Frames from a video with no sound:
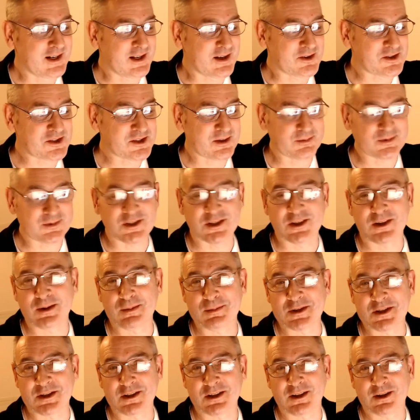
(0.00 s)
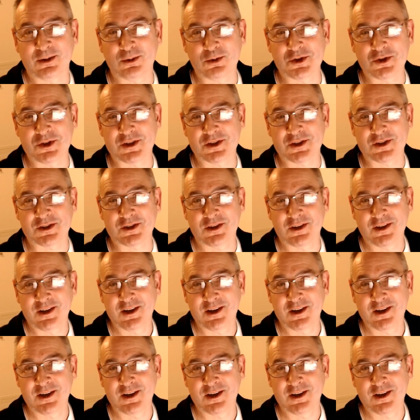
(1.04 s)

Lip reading: sometimes I'll just